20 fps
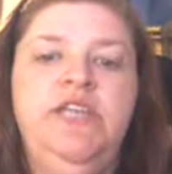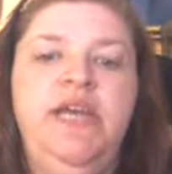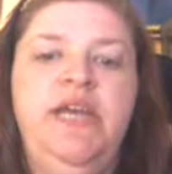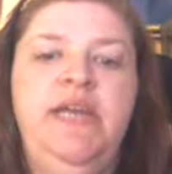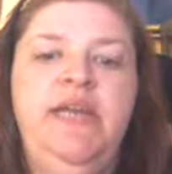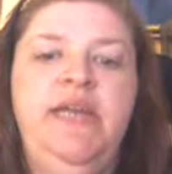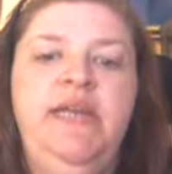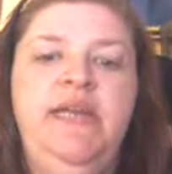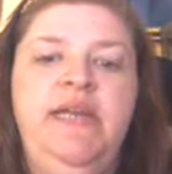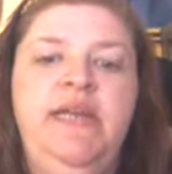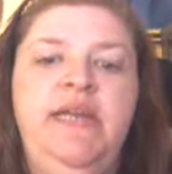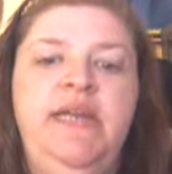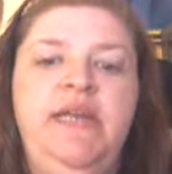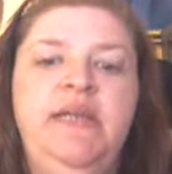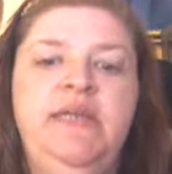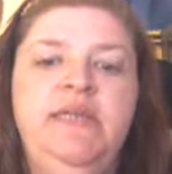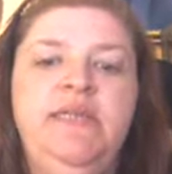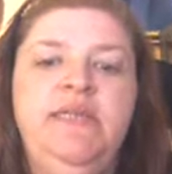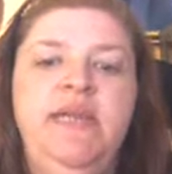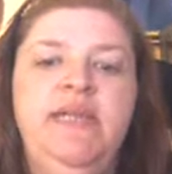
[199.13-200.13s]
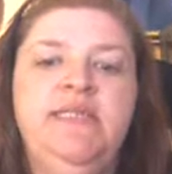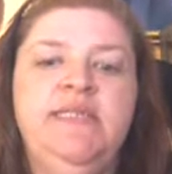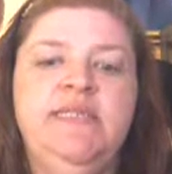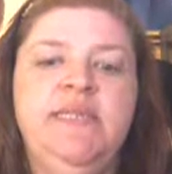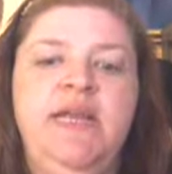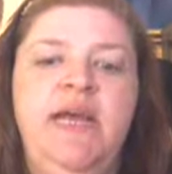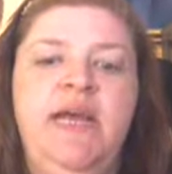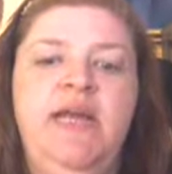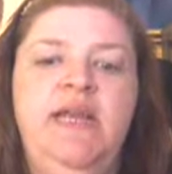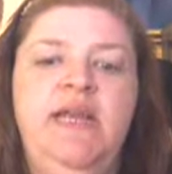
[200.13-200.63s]
Jade,
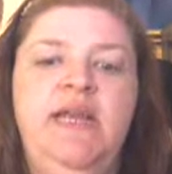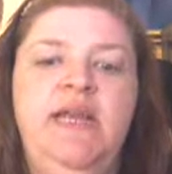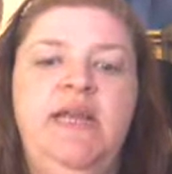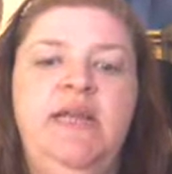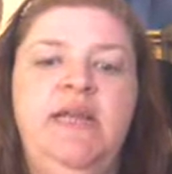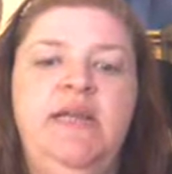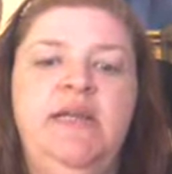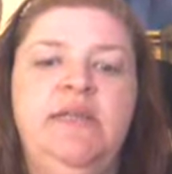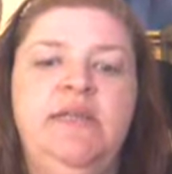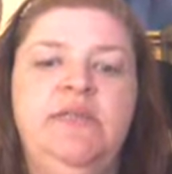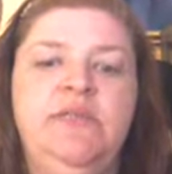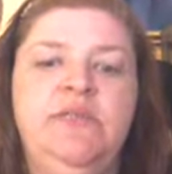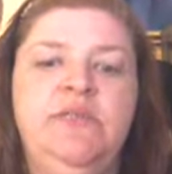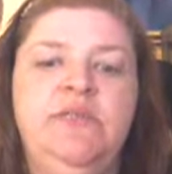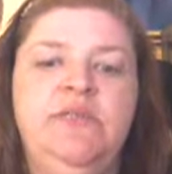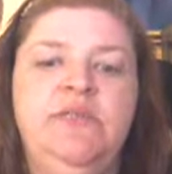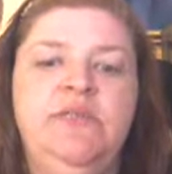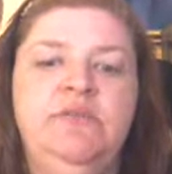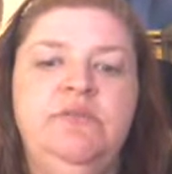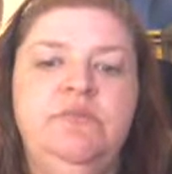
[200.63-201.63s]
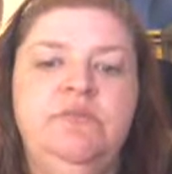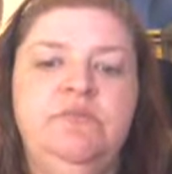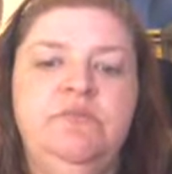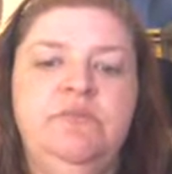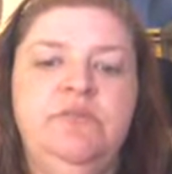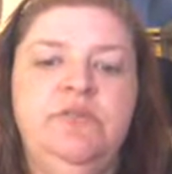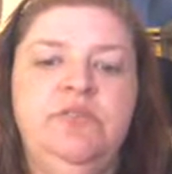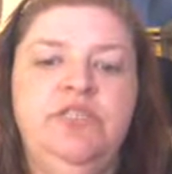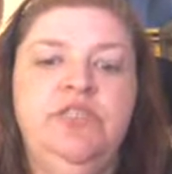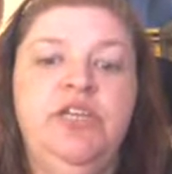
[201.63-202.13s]
Tanzanite, and
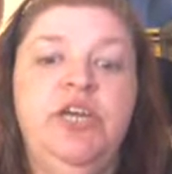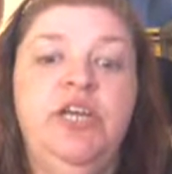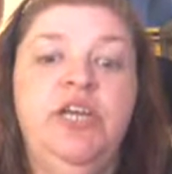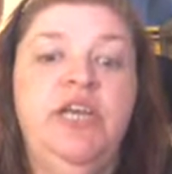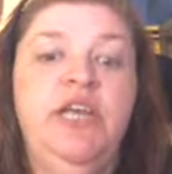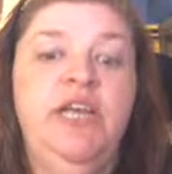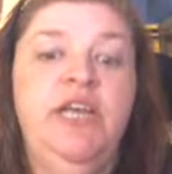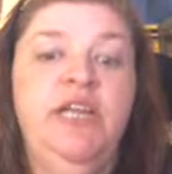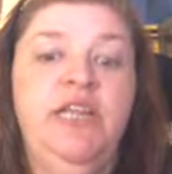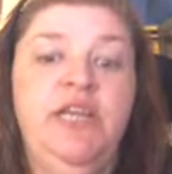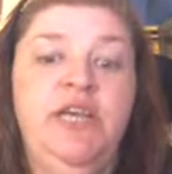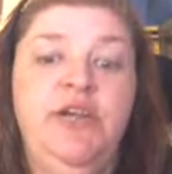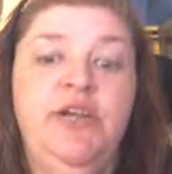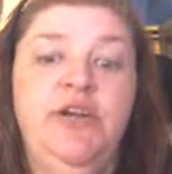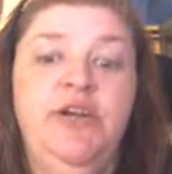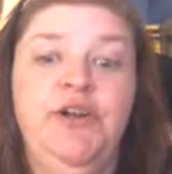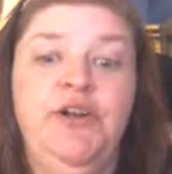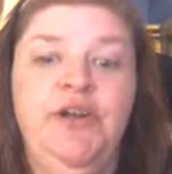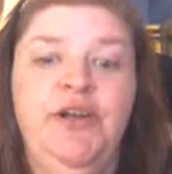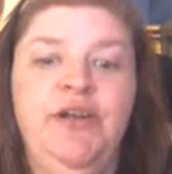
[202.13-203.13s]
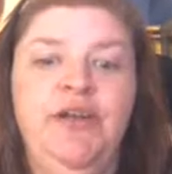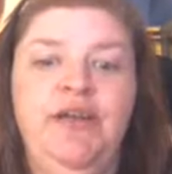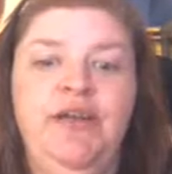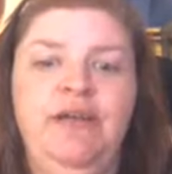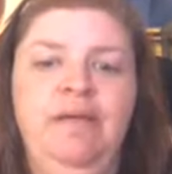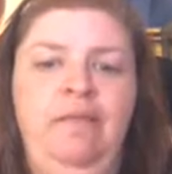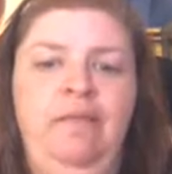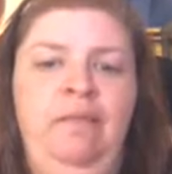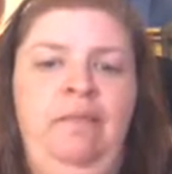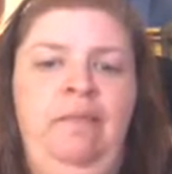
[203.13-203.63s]
Chunky Clear.
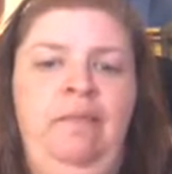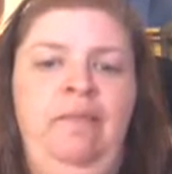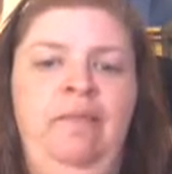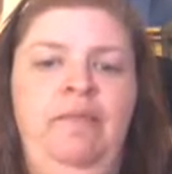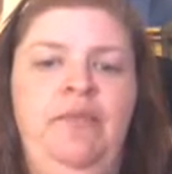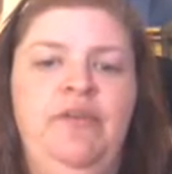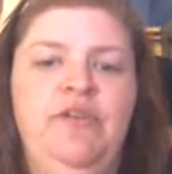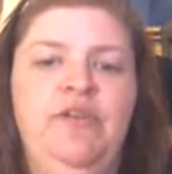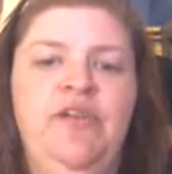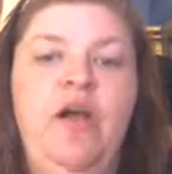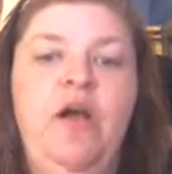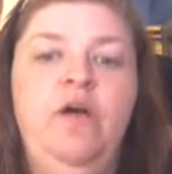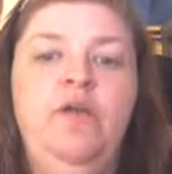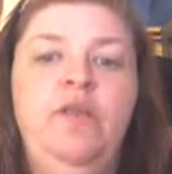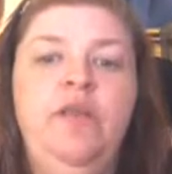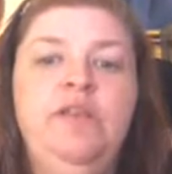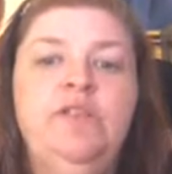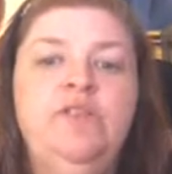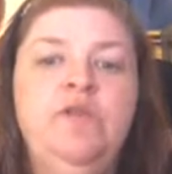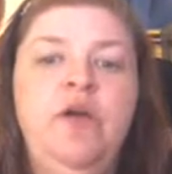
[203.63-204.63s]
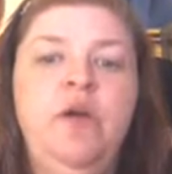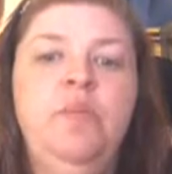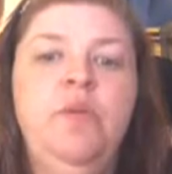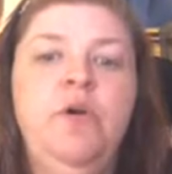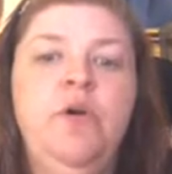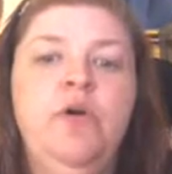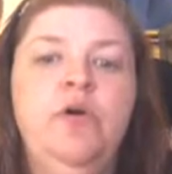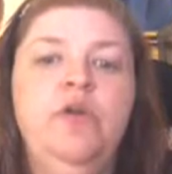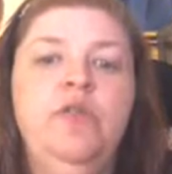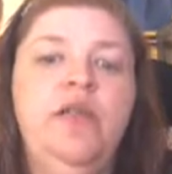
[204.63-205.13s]
They're all these are all
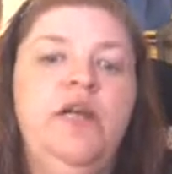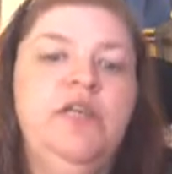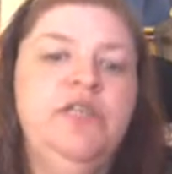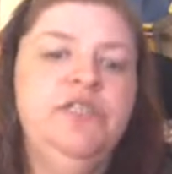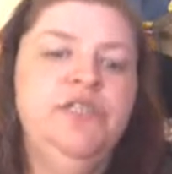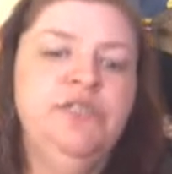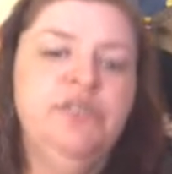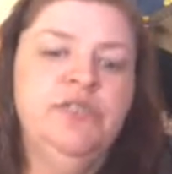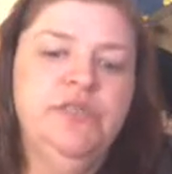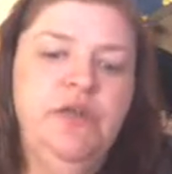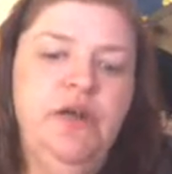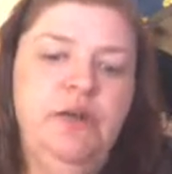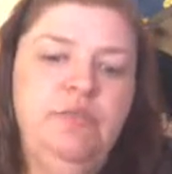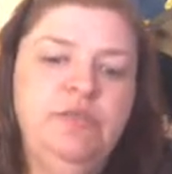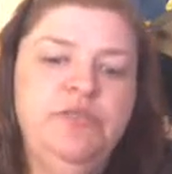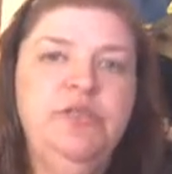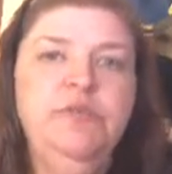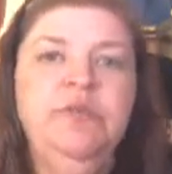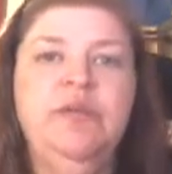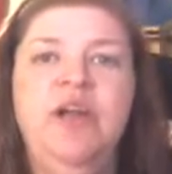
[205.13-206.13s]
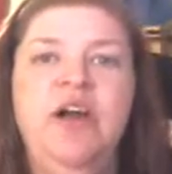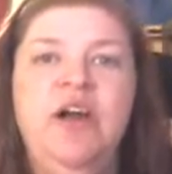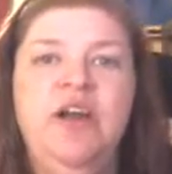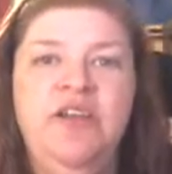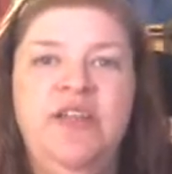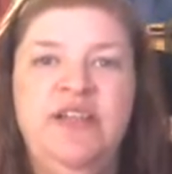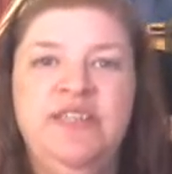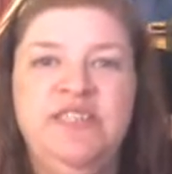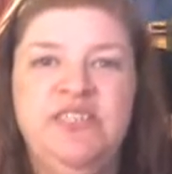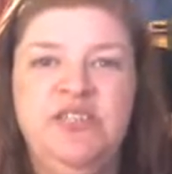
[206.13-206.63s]
pearl luster, so I'm assuming
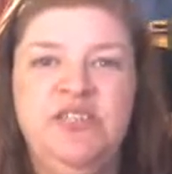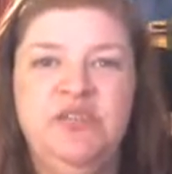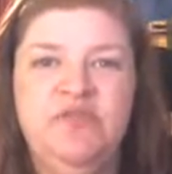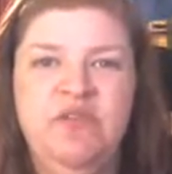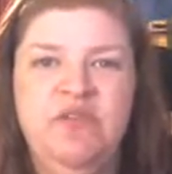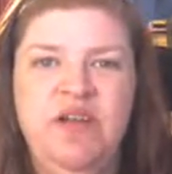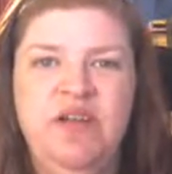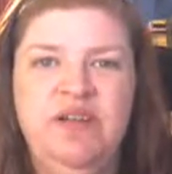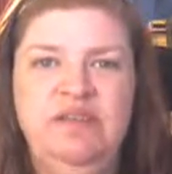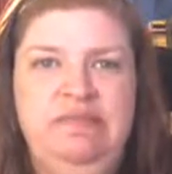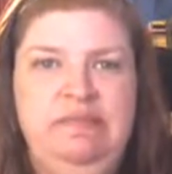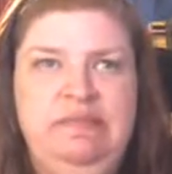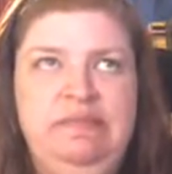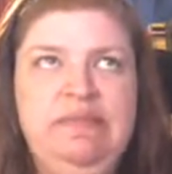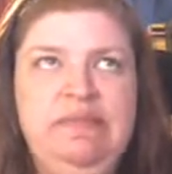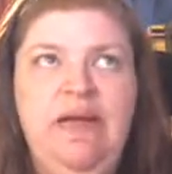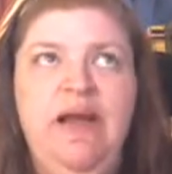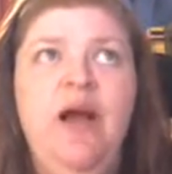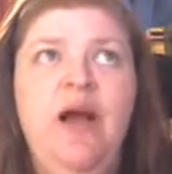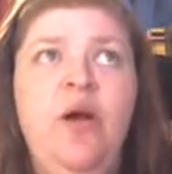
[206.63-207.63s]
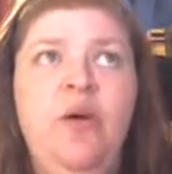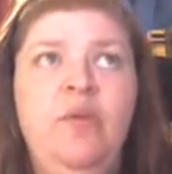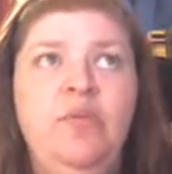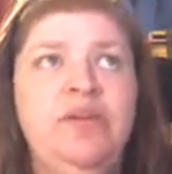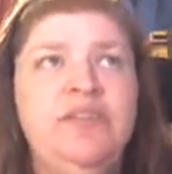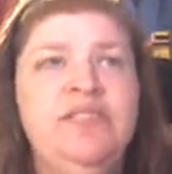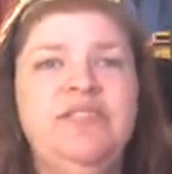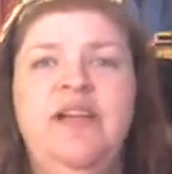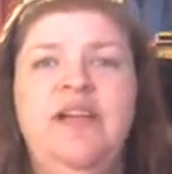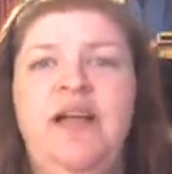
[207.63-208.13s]
Connie that's good, right? I hope.
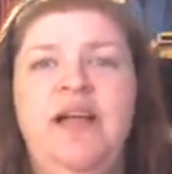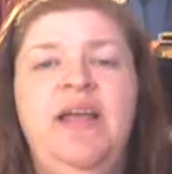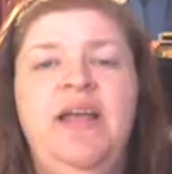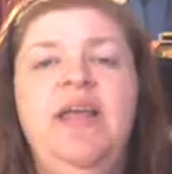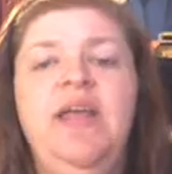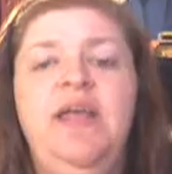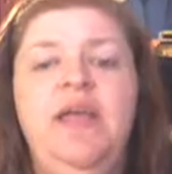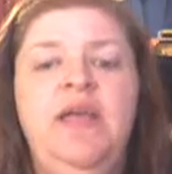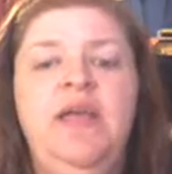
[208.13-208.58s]
It's not.